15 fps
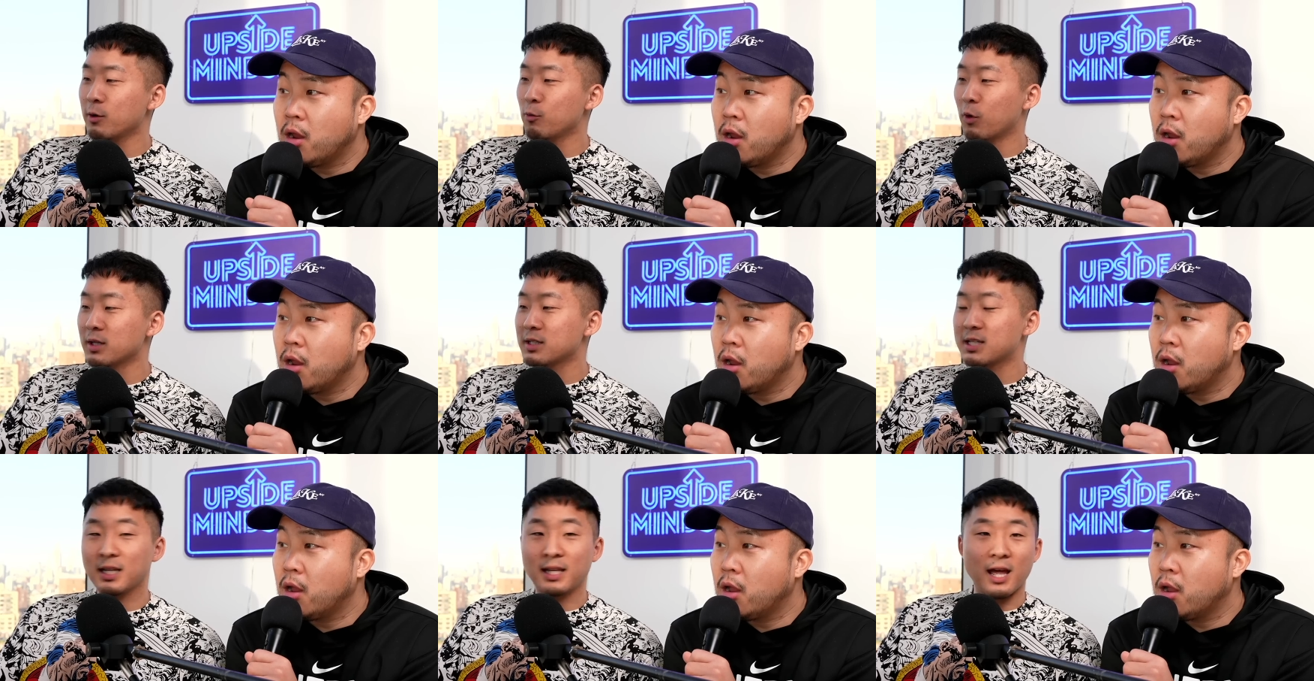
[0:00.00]
Speaker 1: once
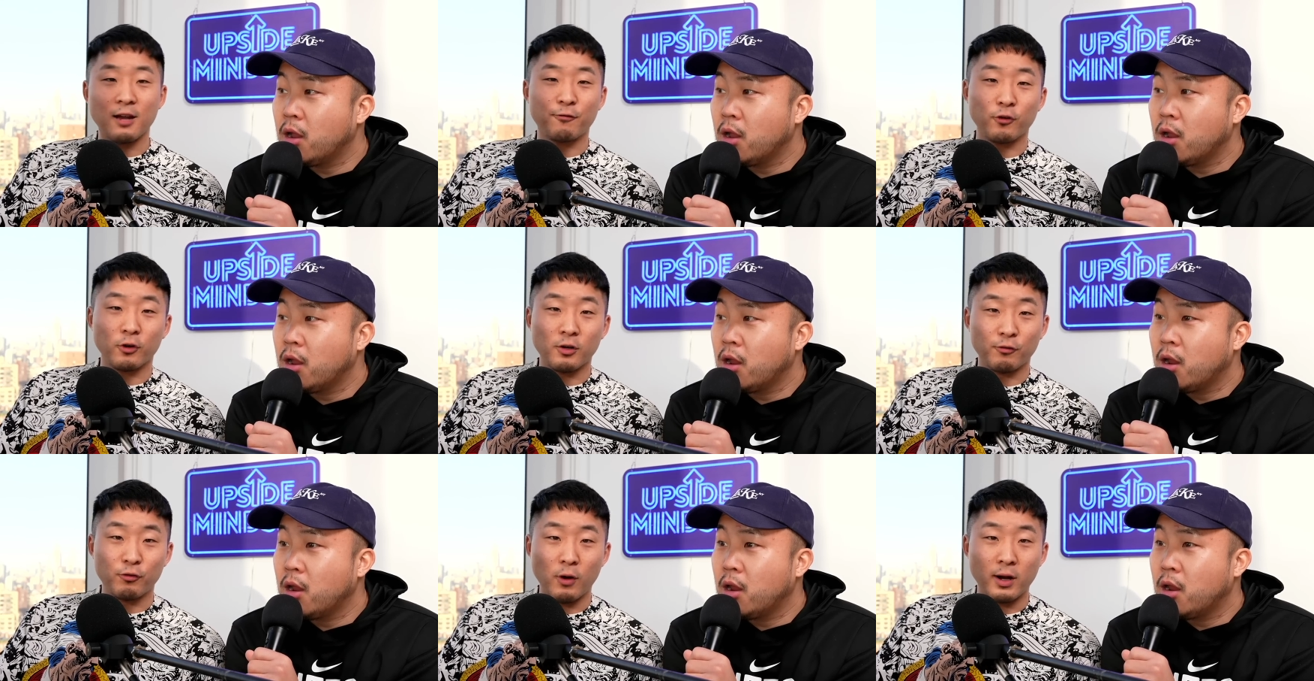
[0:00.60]
again for
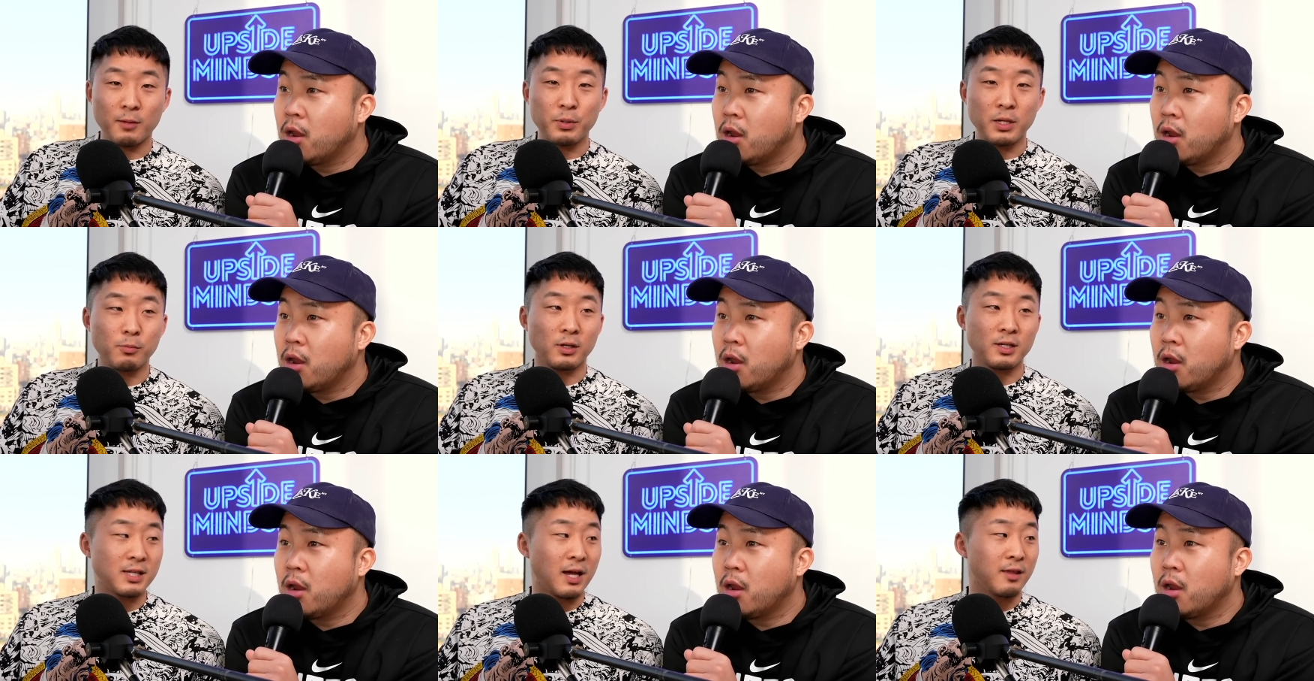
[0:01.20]
confronting people
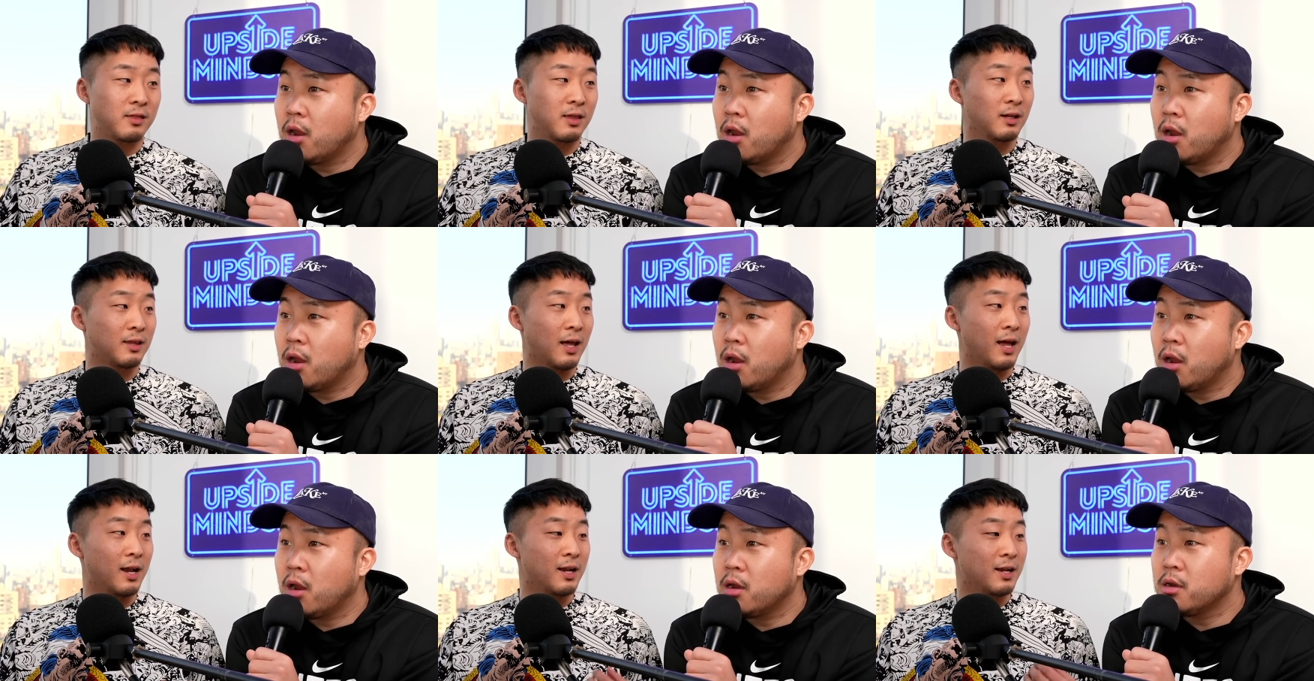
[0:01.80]
because I think
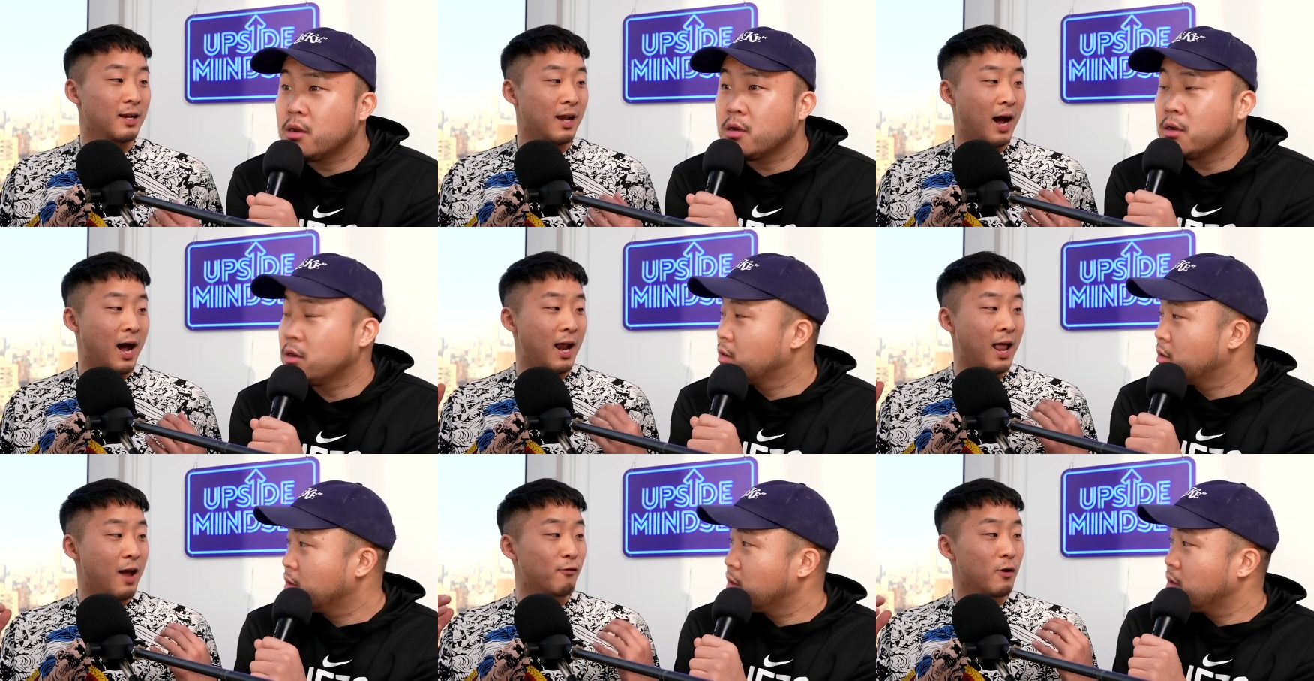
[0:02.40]
that not
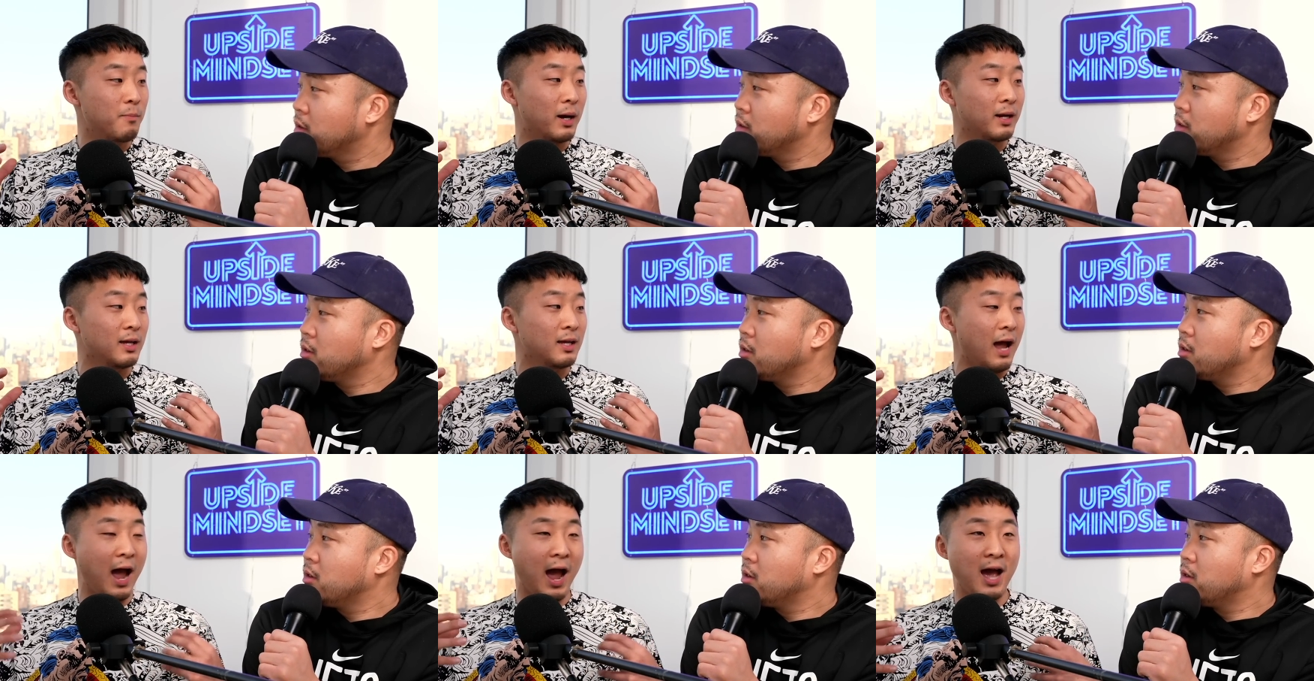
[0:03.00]
everybody
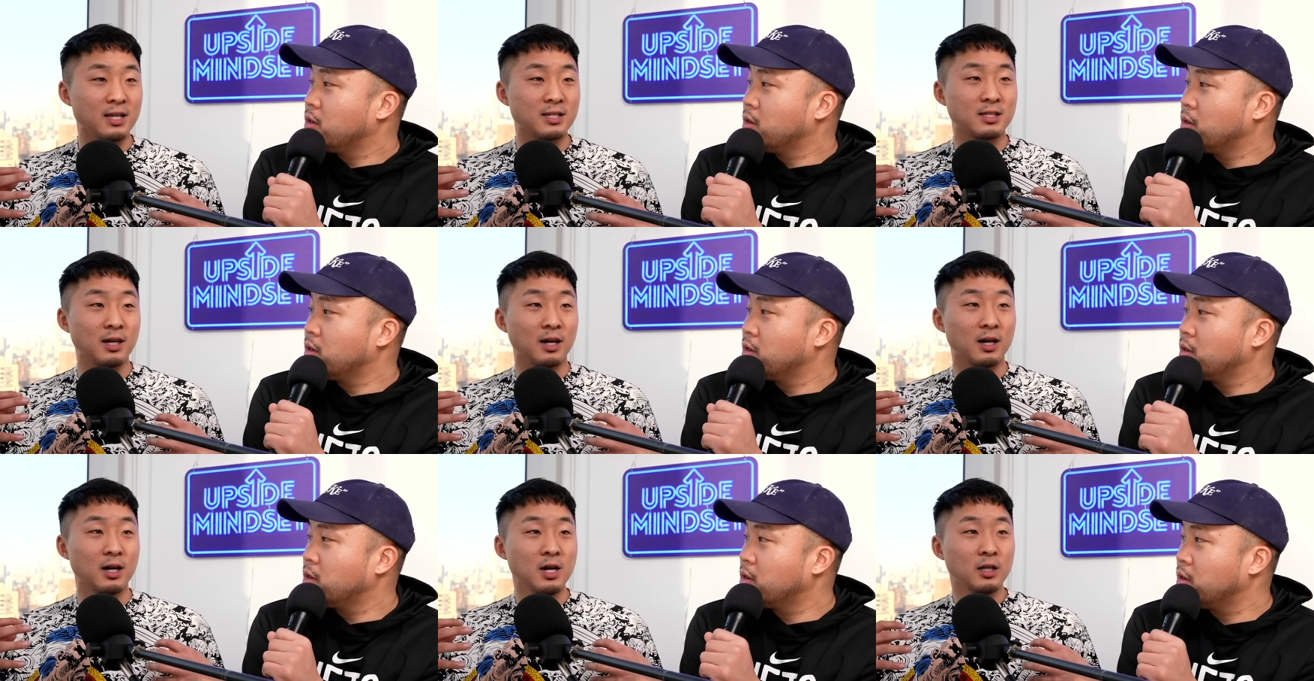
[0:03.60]
has
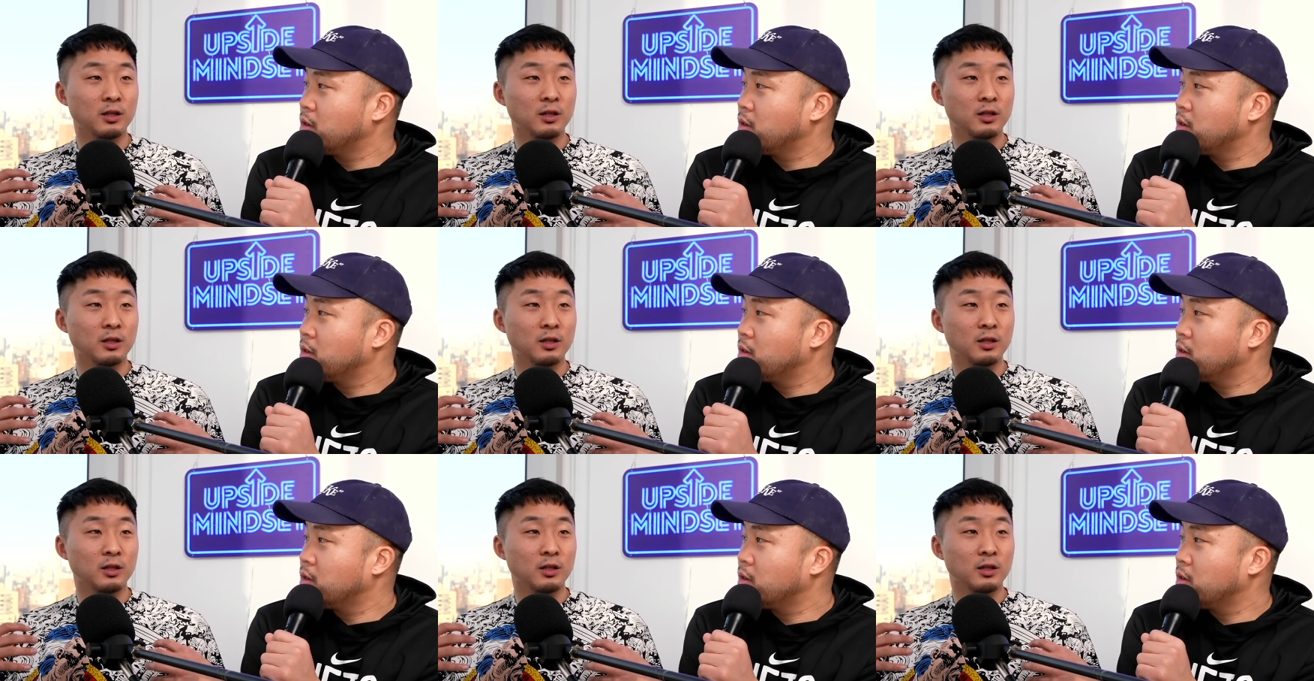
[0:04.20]
the